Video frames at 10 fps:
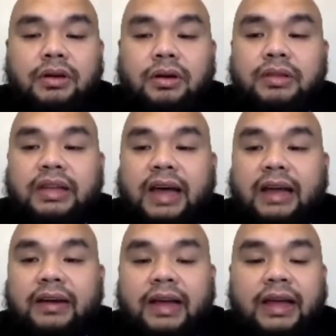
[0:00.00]
On the
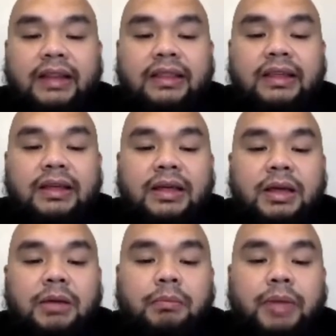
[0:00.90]
other hand,
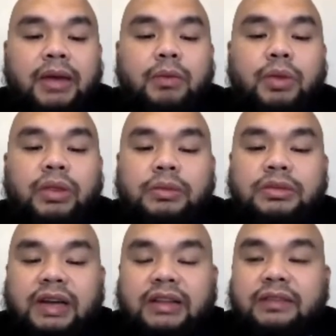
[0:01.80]
men with
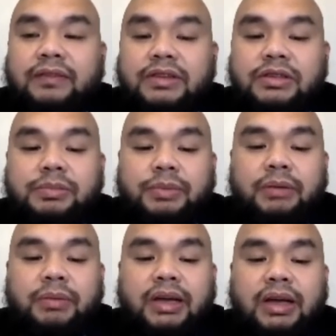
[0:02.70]
obstructive
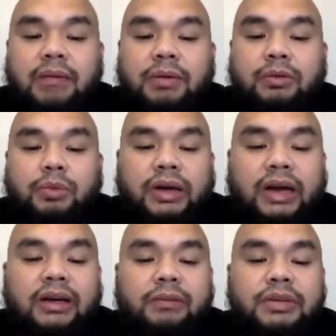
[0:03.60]
azoospermia, about
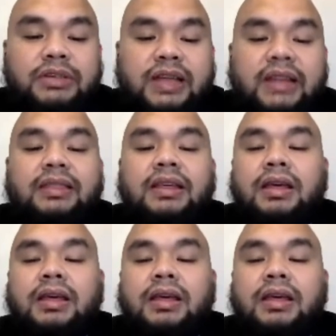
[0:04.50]
100%,